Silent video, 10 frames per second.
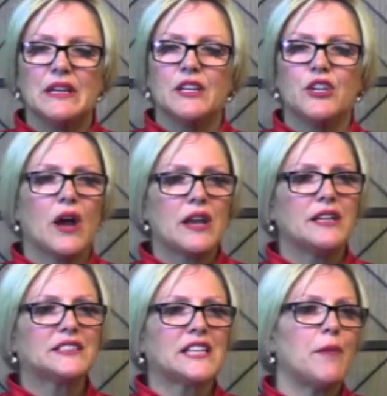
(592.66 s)
You're on an
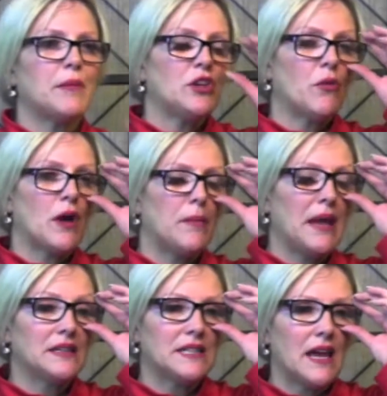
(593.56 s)
assignment. You want to make
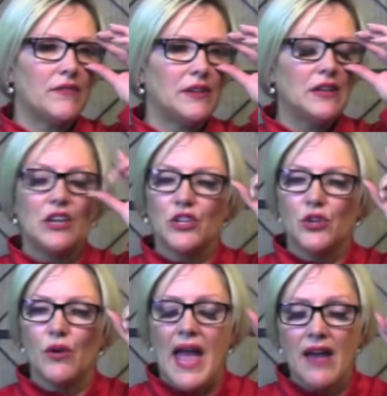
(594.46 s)
it to heaven?
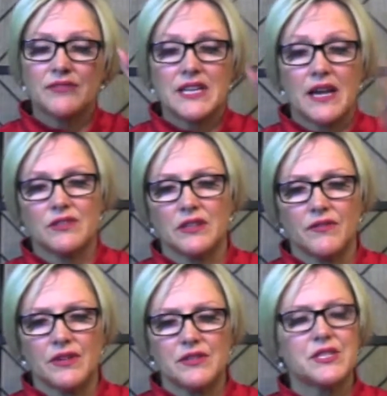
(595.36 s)
You have to have
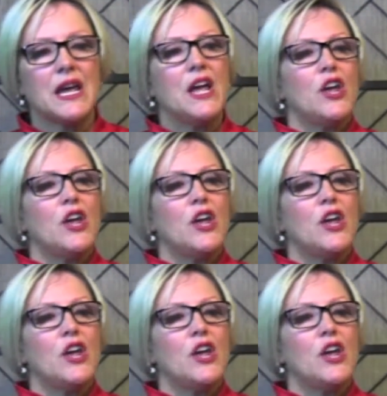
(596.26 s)
deliverance.